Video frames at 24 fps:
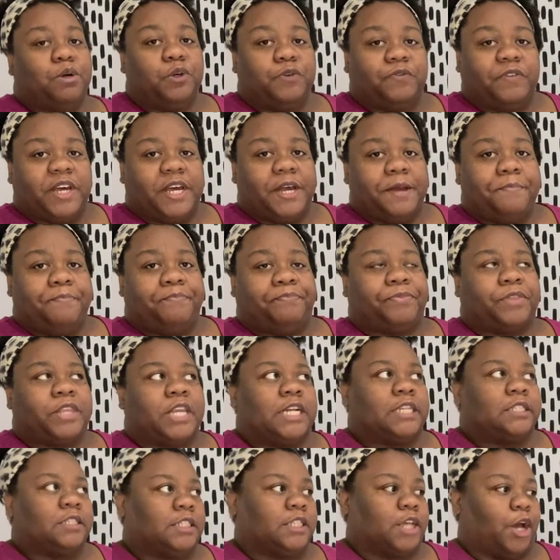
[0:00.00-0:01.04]
moving,
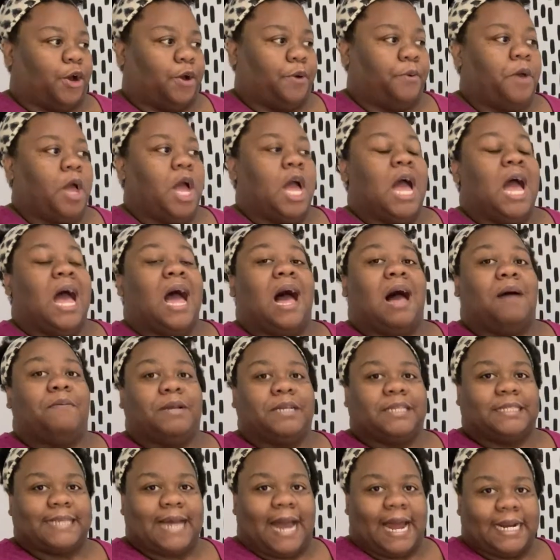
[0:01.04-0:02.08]
so I'm
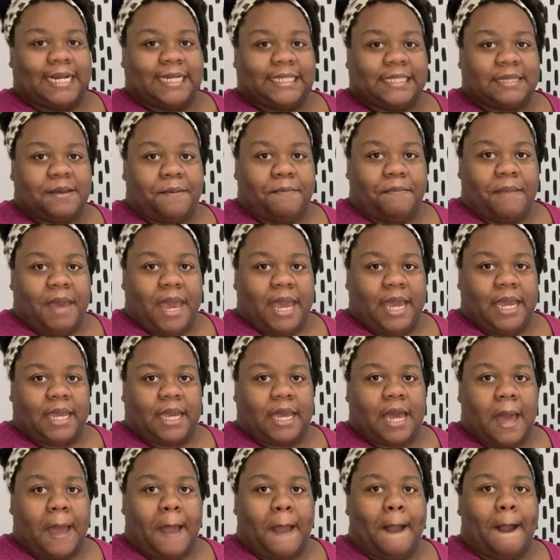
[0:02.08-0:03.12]
excited to
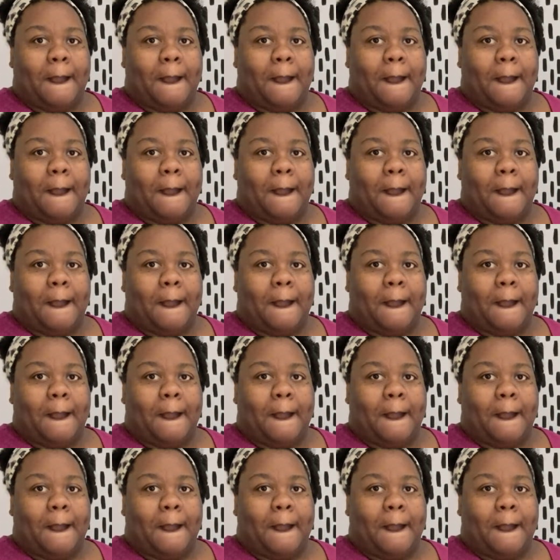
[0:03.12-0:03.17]
make